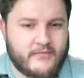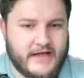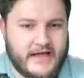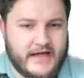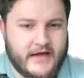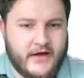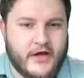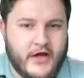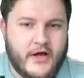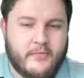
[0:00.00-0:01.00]
bit here
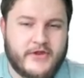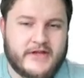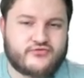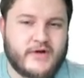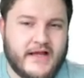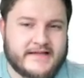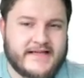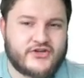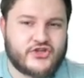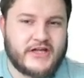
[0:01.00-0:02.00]
but this
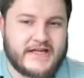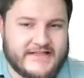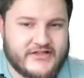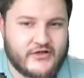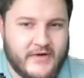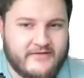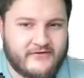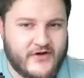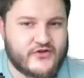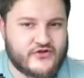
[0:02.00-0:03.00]
realization that you need to do
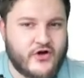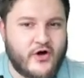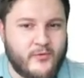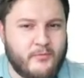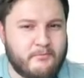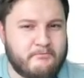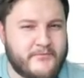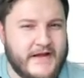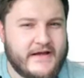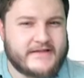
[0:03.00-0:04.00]
inverse normal
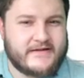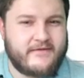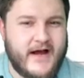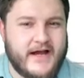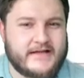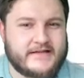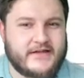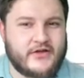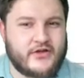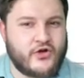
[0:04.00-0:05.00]
to find
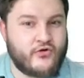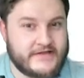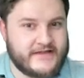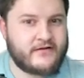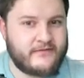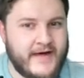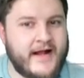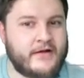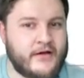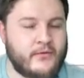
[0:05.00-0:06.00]
the the critical
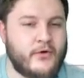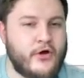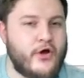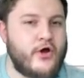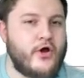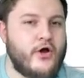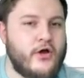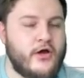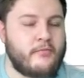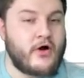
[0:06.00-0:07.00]
value
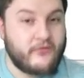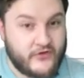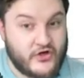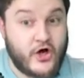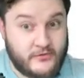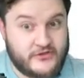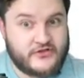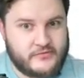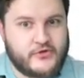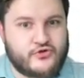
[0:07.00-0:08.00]
um, of the normal
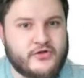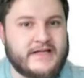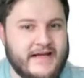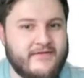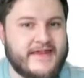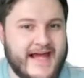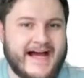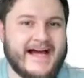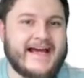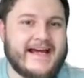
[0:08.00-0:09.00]
distribution, given
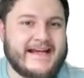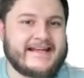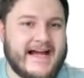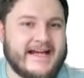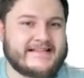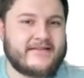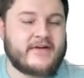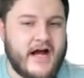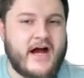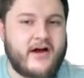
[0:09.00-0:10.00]
that
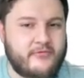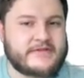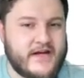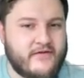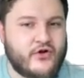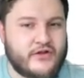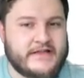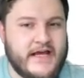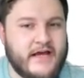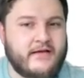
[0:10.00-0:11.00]
97.5% of all the
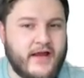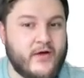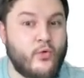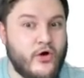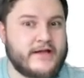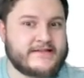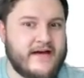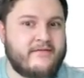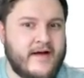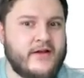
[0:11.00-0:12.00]
data, like what is
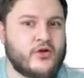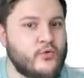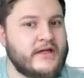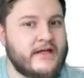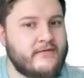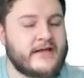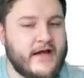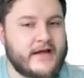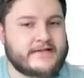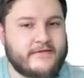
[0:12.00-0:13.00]
that value that give you
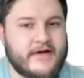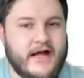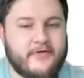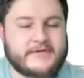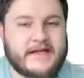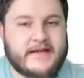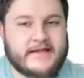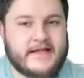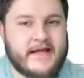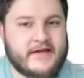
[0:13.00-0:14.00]
97.5% of the
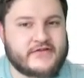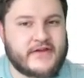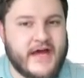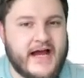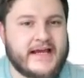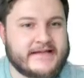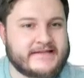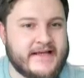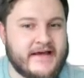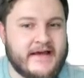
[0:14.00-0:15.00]
data? So that
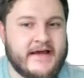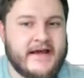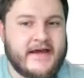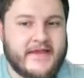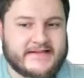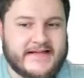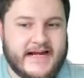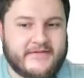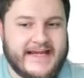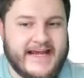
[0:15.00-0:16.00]
is uh, that's kind
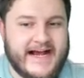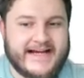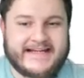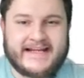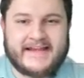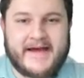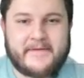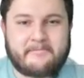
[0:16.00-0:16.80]
of a key idea there.